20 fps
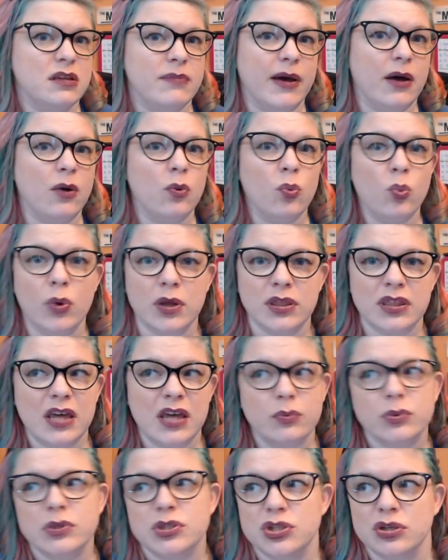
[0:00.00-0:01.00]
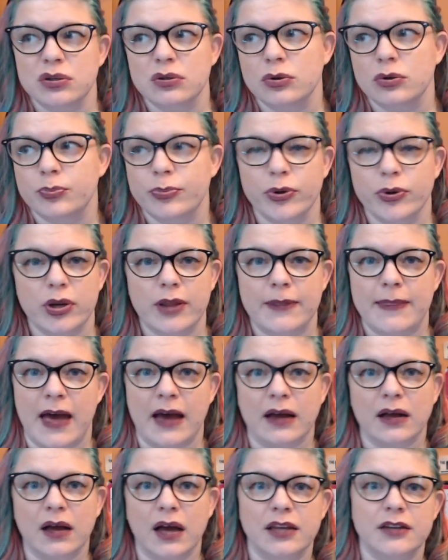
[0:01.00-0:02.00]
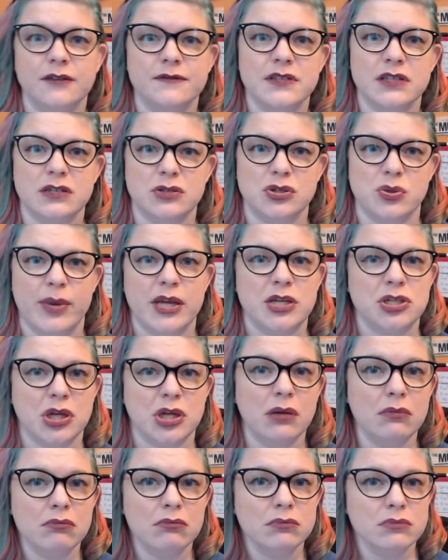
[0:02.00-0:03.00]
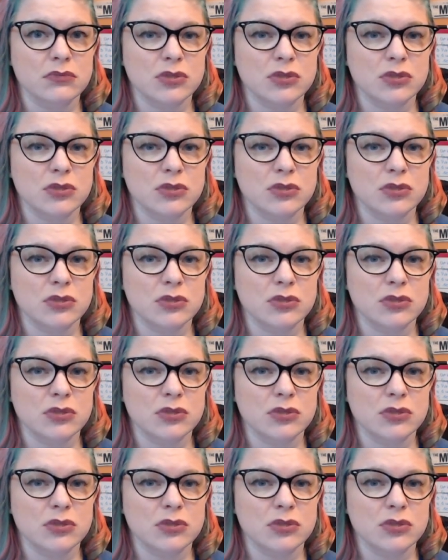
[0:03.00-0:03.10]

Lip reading: about what they would do put in that kind of situation.